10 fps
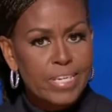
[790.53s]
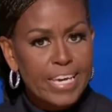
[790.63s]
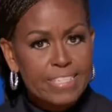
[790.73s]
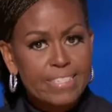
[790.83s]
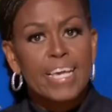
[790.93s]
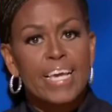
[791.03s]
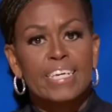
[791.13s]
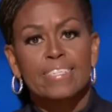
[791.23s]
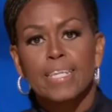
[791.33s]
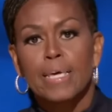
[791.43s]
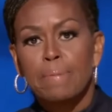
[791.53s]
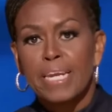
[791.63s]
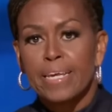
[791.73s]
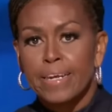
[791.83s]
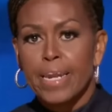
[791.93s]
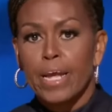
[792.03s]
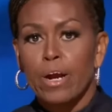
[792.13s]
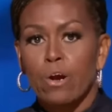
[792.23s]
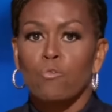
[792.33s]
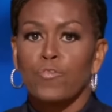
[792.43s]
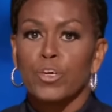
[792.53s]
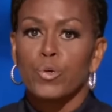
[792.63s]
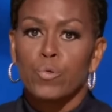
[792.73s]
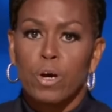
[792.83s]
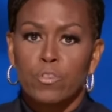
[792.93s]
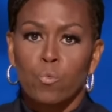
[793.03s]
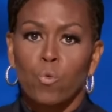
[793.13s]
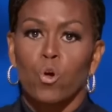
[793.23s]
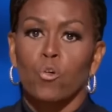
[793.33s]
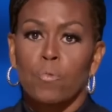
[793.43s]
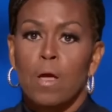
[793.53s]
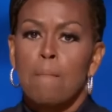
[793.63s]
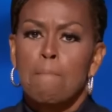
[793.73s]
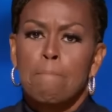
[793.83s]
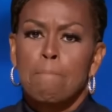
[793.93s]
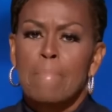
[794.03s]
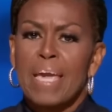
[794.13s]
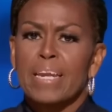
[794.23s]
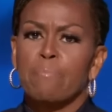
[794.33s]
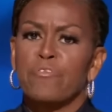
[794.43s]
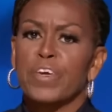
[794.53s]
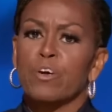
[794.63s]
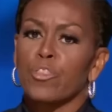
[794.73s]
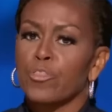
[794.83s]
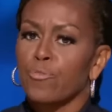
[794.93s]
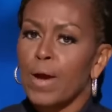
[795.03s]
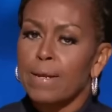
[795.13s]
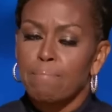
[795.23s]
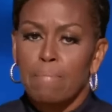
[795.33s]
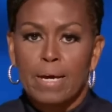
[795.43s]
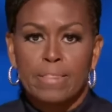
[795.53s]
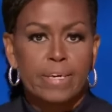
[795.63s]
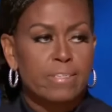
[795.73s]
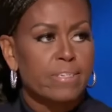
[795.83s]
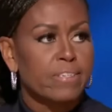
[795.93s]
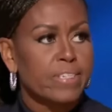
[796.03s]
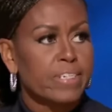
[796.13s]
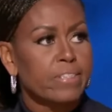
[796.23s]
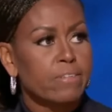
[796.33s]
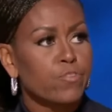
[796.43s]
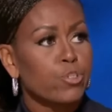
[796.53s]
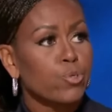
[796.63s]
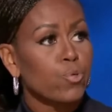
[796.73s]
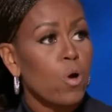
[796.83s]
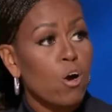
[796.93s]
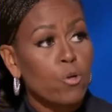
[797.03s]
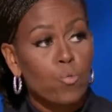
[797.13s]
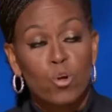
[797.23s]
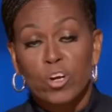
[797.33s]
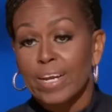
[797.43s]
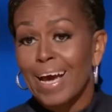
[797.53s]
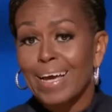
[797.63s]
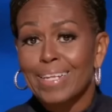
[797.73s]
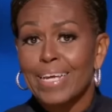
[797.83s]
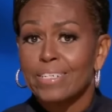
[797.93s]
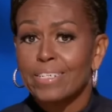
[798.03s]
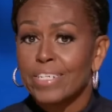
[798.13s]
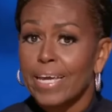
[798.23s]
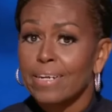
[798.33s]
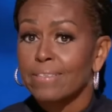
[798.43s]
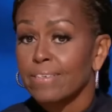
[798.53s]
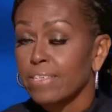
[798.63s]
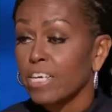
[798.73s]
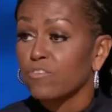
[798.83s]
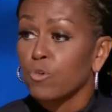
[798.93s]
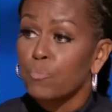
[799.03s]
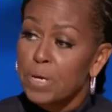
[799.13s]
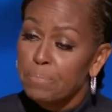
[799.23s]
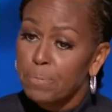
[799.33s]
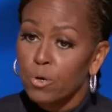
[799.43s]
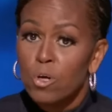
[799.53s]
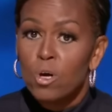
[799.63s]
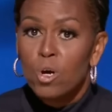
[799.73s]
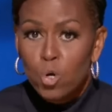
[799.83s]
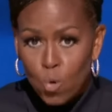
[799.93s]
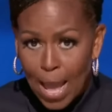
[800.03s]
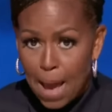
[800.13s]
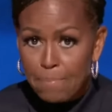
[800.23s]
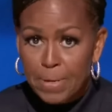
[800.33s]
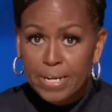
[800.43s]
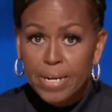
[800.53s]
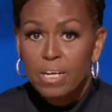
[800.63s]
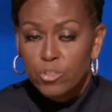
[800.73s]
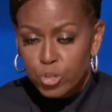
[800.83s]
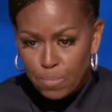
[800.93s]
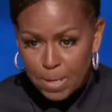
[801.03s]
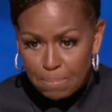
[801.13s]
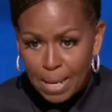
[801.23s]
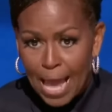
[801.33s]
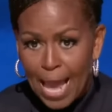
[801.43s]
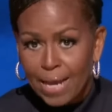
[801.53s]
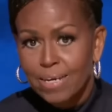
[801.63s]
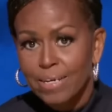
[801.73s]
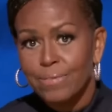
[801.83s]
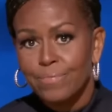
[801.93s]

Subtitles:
See, his limited, narrow view of the world made him feel threatened by the existence of two hardworking, highly educated, successful people who happen to be Black.